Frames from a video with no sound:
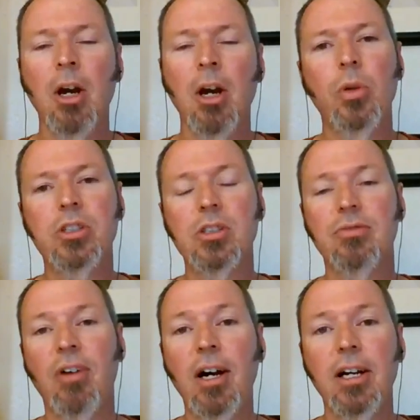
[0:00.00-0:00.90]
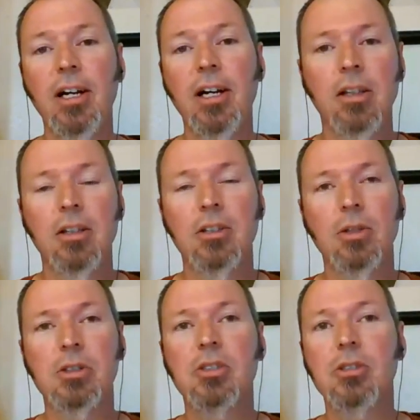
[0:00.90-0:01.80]
describe, which is fine
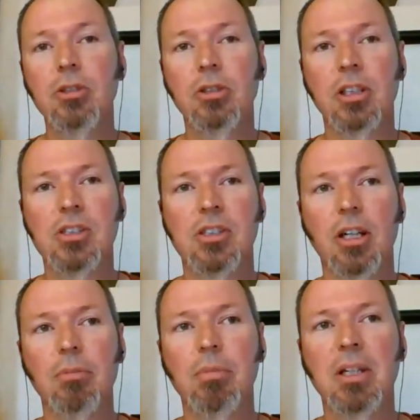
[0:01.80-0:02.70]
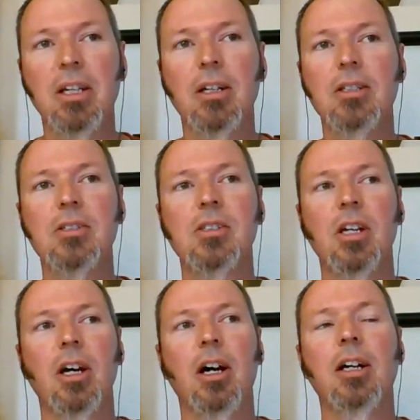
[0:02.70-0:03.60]
to a certain extent
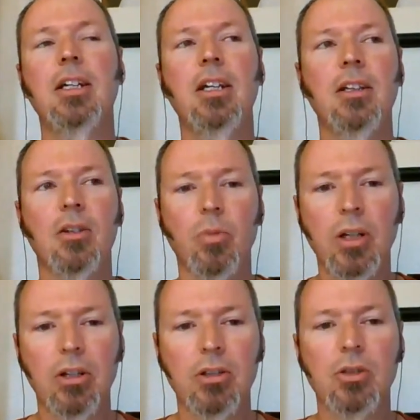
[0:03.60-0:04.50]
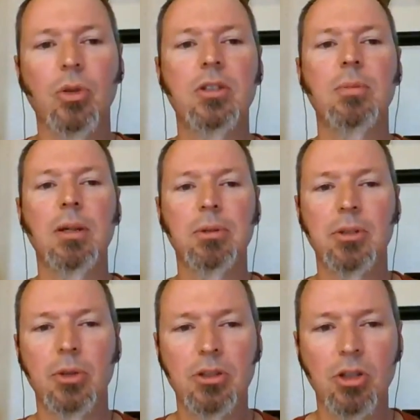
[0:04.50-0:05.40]
because again the reader is going to be
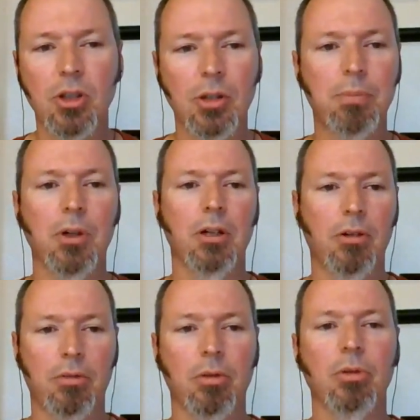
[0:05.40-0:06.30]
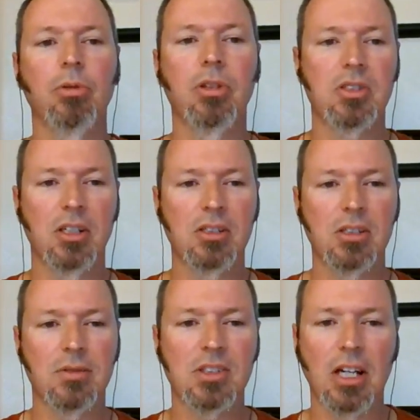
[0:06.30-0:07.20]
able to interpret through the
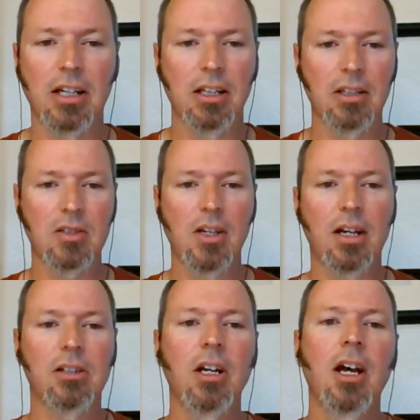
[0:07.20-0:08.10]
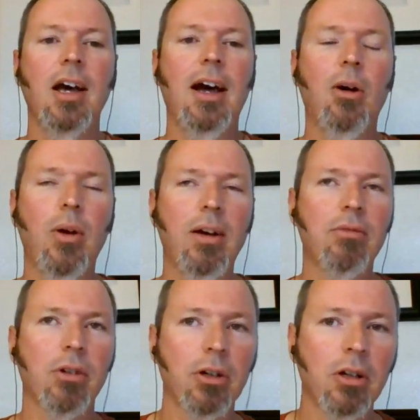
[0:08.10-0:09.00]
senses of sight and sound
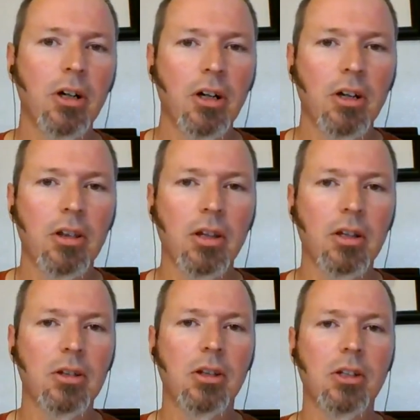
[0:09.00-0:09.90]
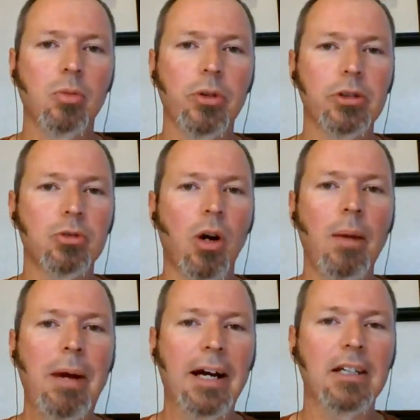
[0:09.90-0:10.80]
however the the real
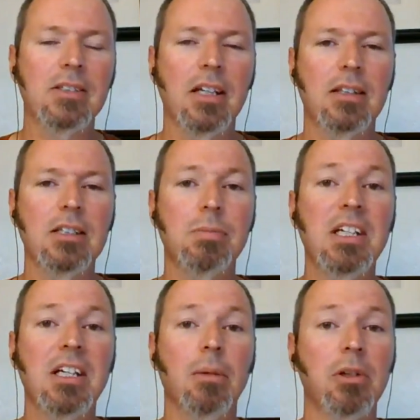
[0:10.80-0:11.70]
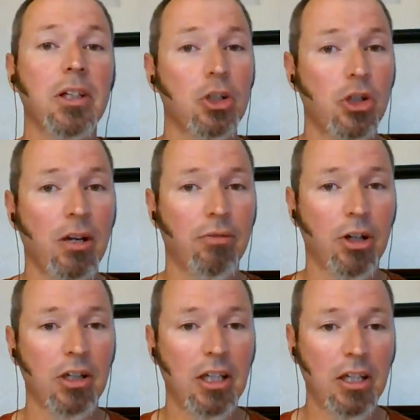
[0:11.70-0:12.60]
drawback is that these become cliche
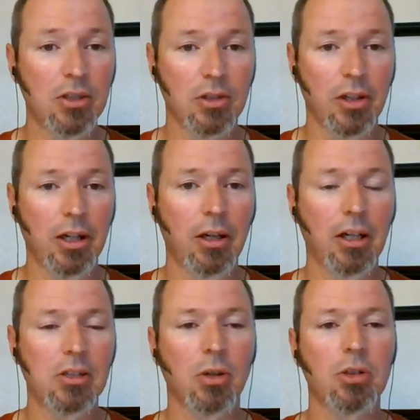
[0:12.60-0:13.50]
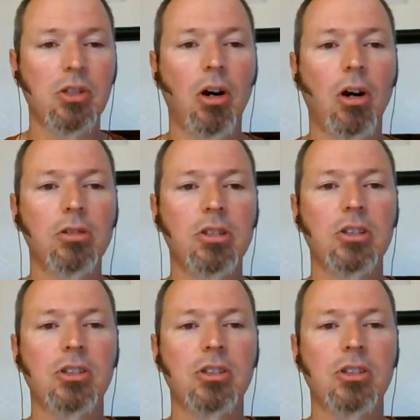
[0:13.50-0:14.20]
very easily and so it's hard to